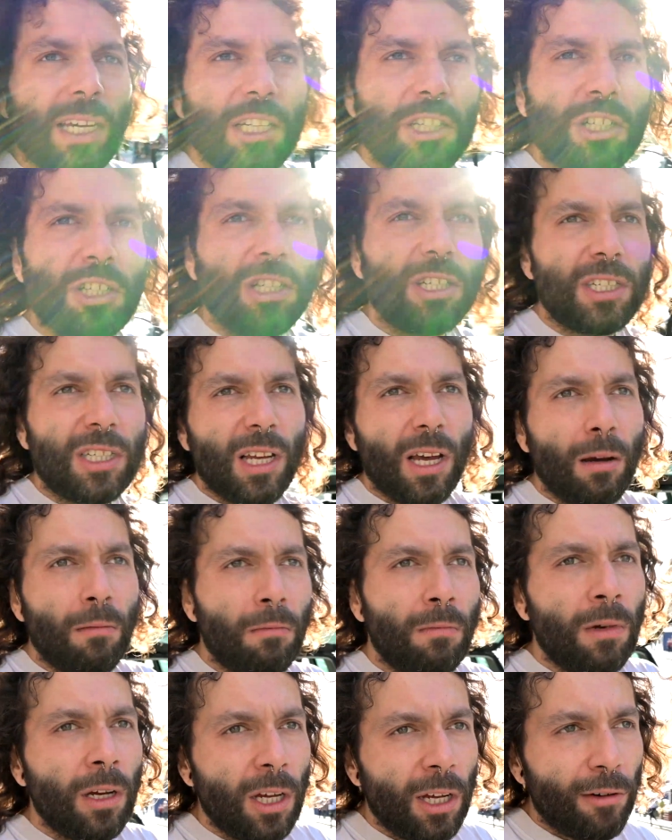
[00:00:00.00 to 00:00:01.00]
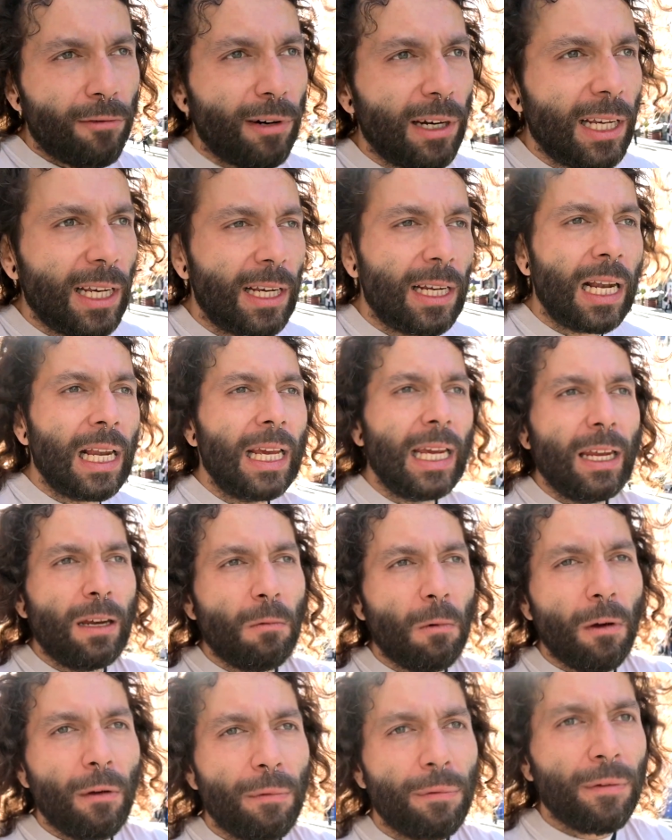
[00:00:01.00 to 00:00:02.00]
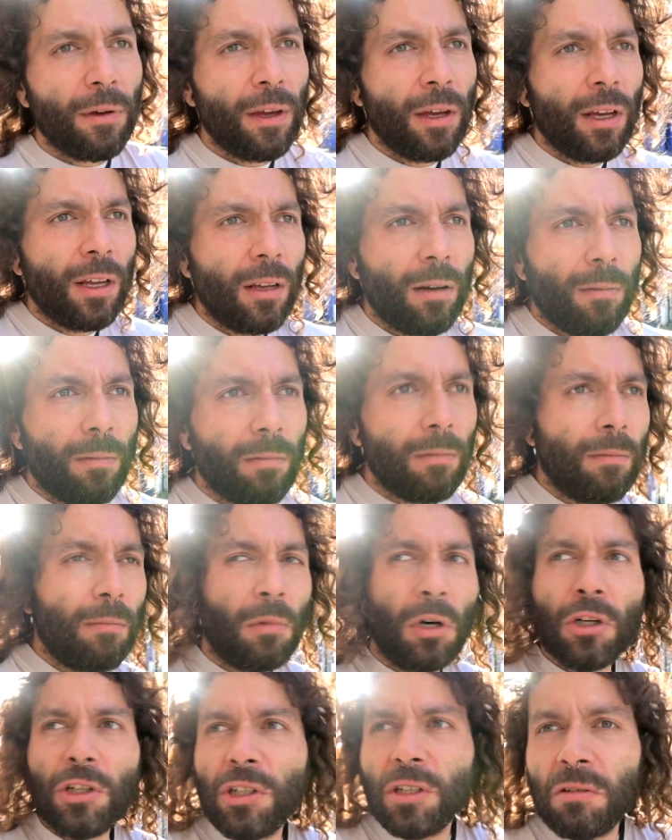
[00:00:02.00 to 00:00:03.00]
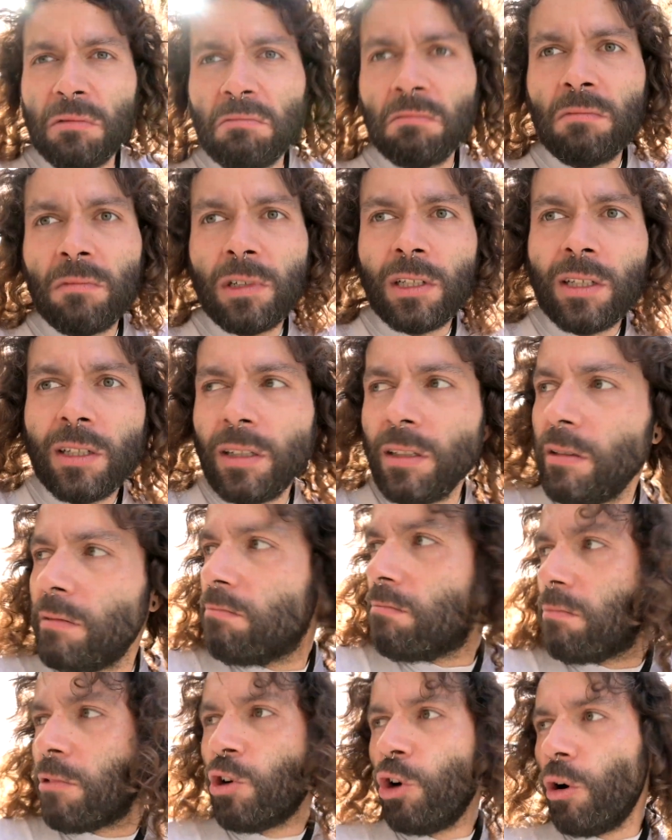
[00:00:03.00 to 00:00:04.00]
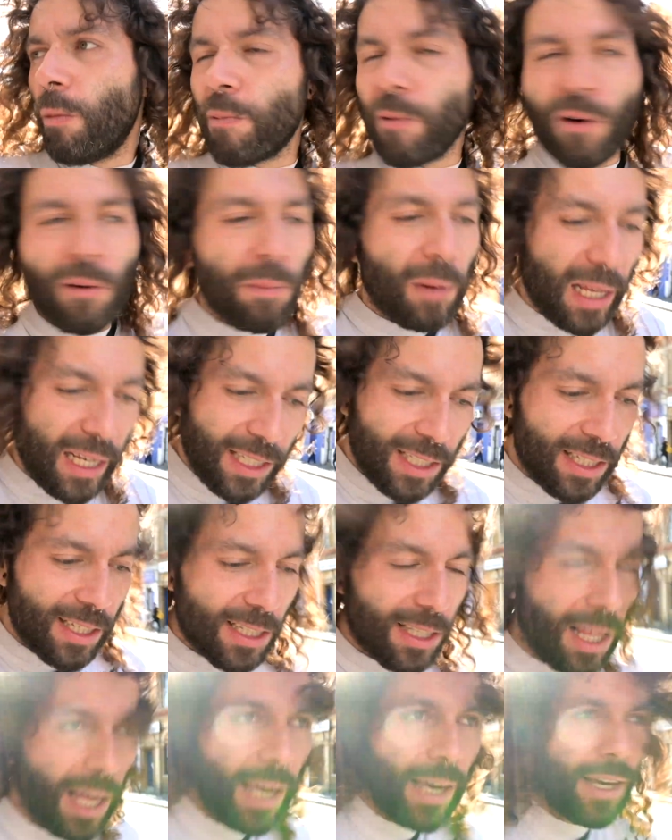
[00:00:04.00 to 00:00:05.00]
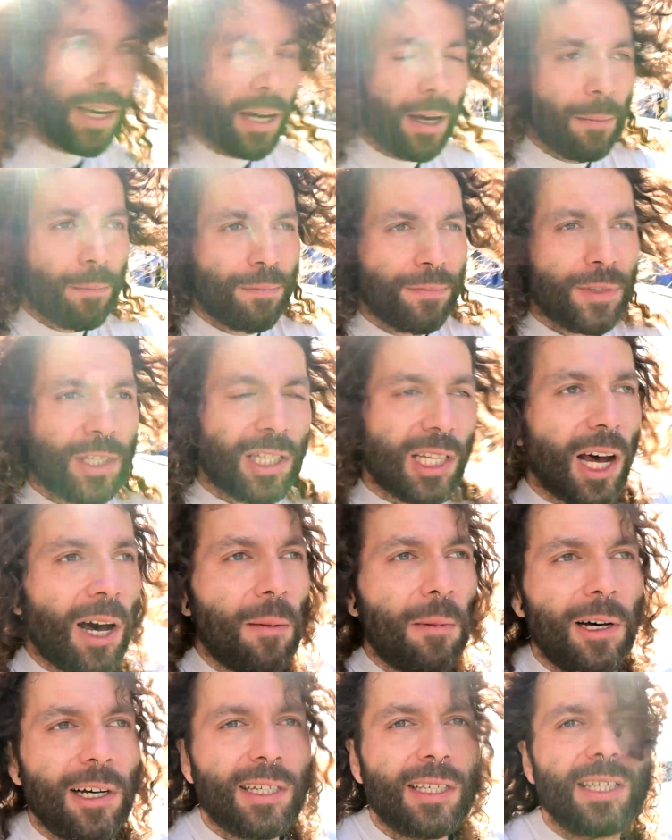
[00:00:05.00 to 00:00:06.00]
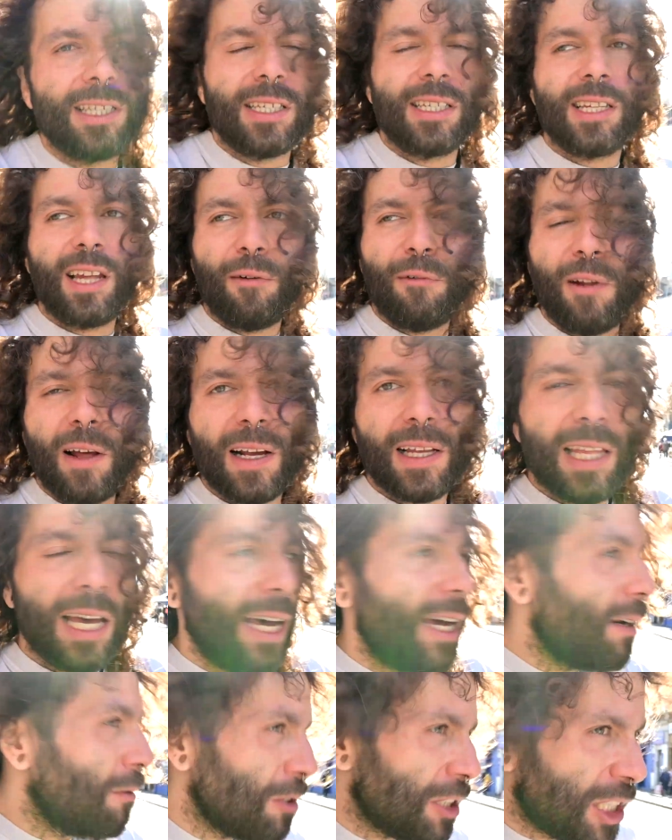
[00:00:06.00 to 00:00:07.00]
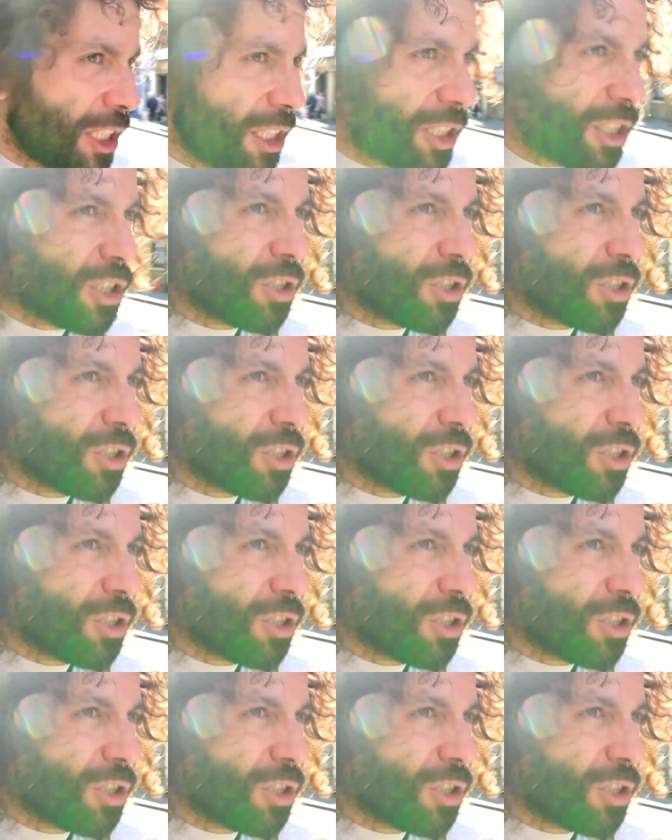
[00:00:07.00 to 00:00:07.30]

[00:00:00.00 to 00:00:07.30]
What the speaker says: It's just really clean with modern corporate places like Starbucks and stuff like that, which is